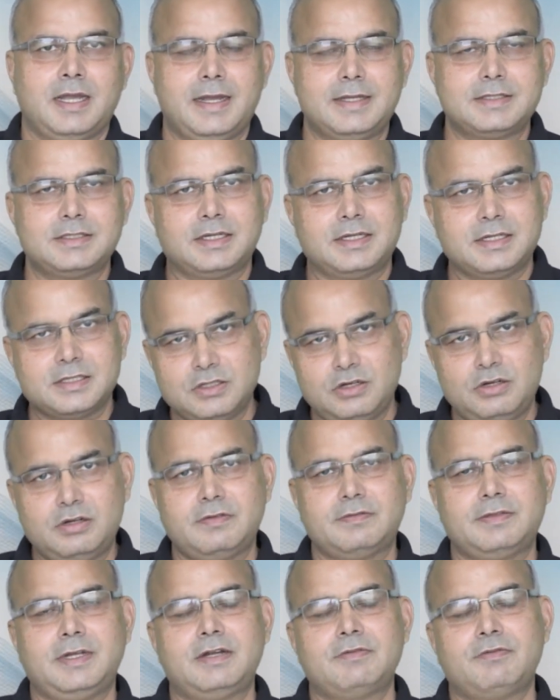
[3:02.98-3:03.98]
As a result
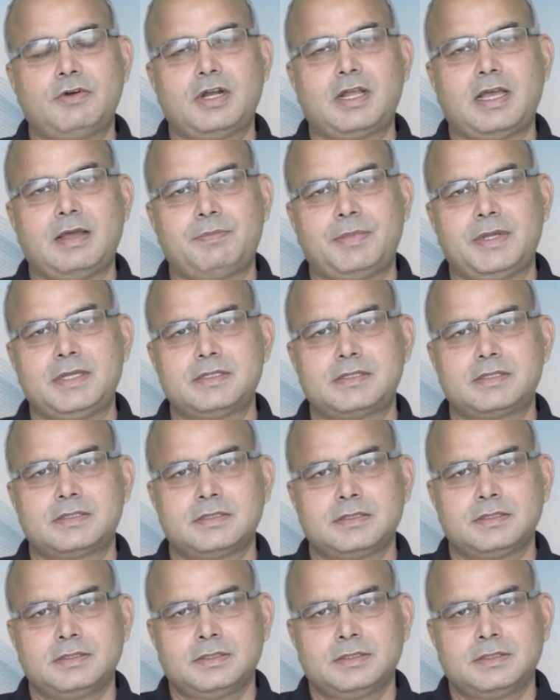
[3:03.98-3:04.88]
of that, what happens